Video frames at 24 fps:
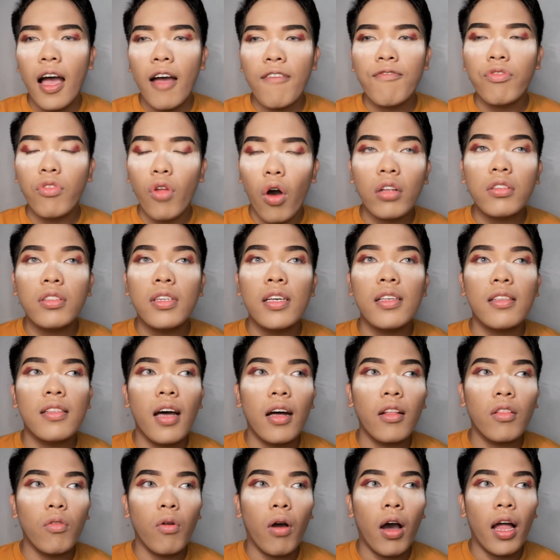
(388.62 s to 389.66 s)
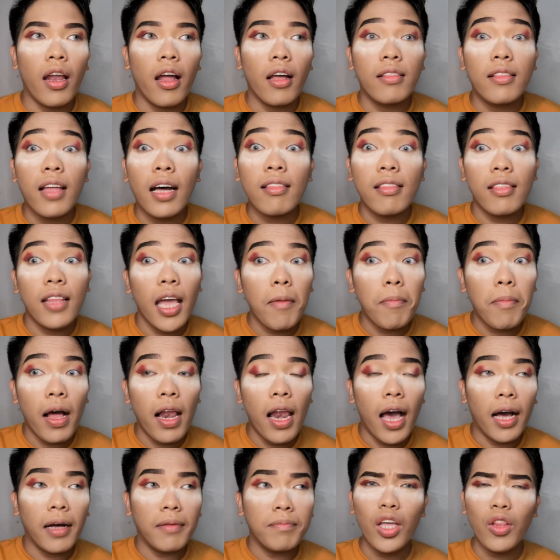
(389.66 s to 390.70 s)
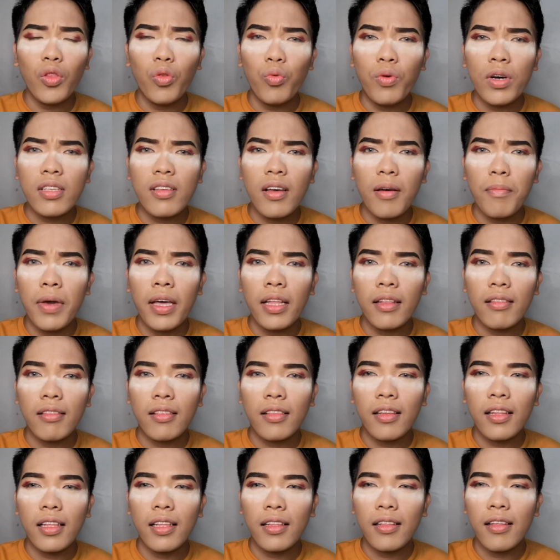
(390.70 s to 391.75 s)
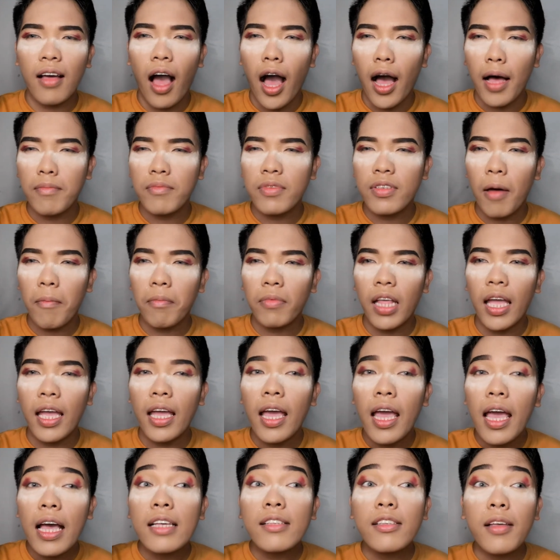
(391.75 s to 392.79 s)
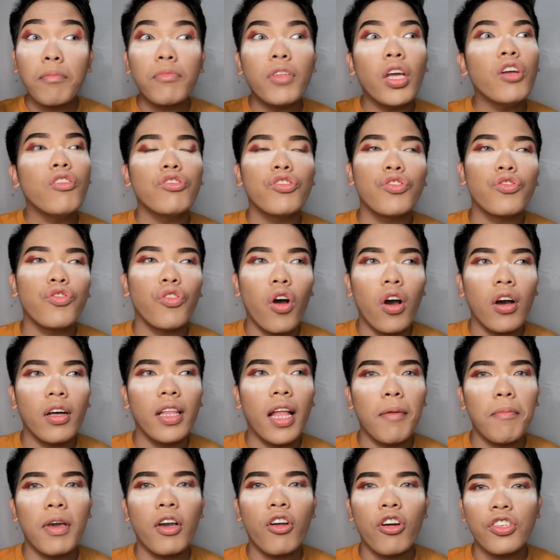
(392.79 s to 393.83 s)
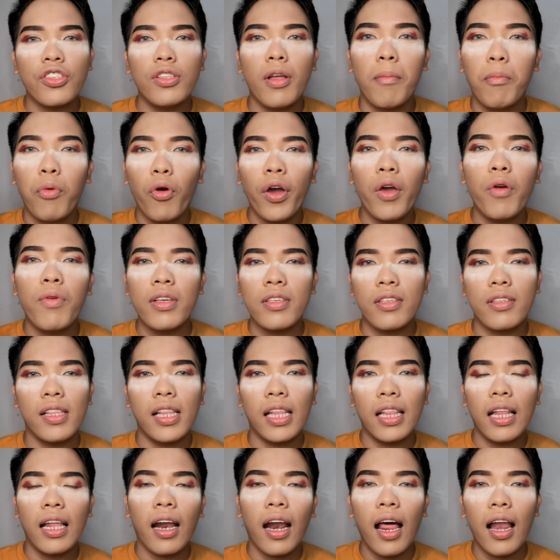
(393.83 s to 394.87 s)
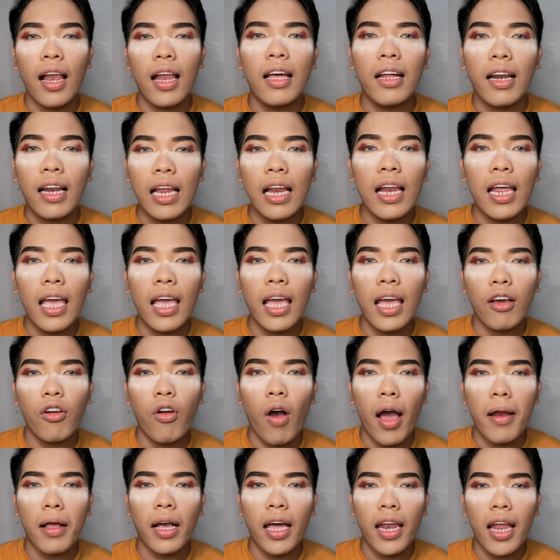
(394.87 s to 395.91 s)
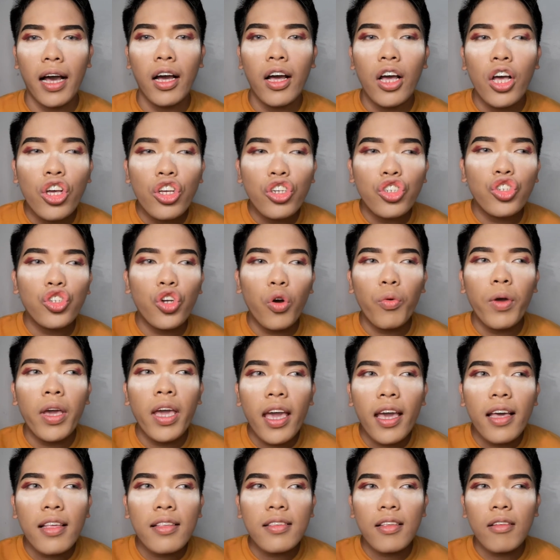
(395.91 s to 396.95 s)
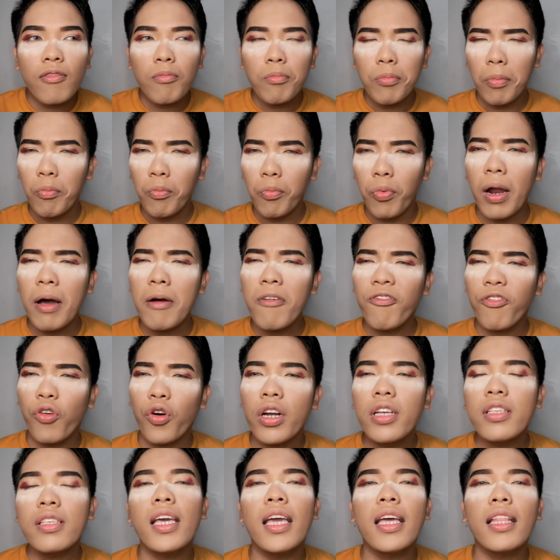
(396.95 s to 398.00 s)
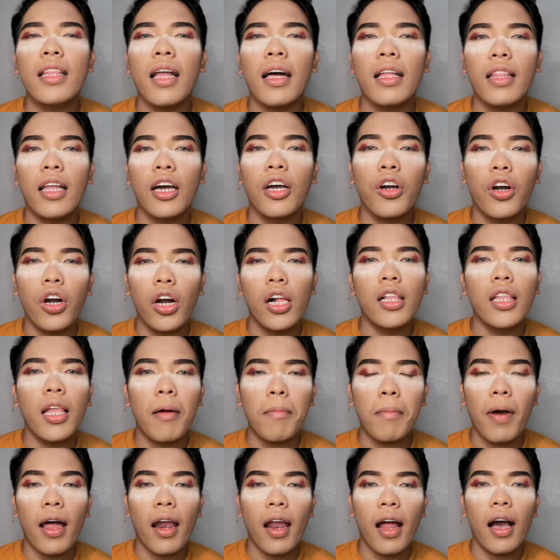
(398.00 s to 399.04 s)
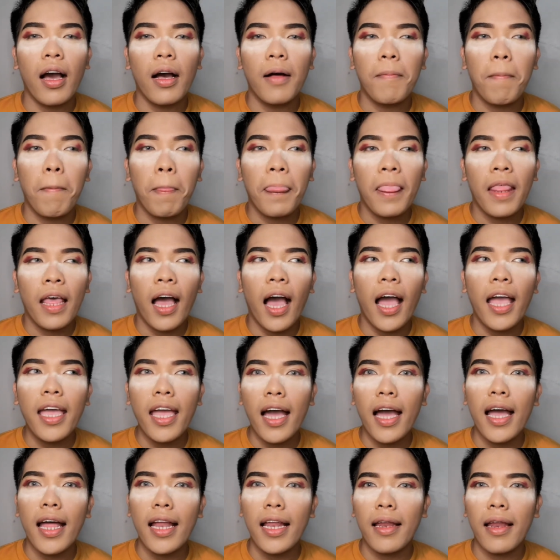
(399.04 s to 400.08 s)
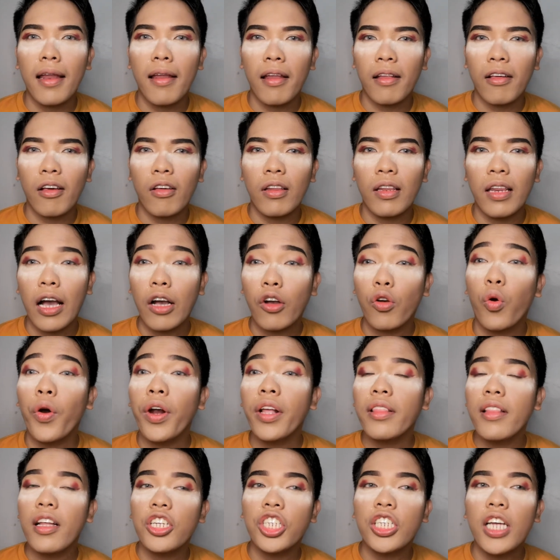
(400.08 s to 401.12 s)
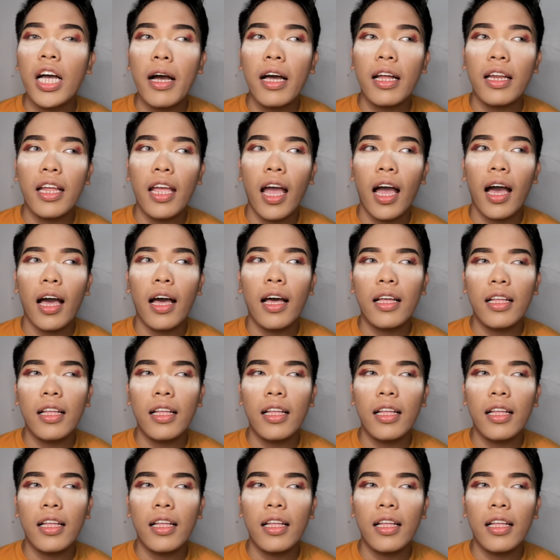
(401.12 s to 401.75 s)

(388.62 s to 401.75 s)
I've noticed that one, and that day pala, it was a bit something strong na, because the boy was really kuan ka nang showing his parang forcing the girl na parang ayan, nag-court na siya niya.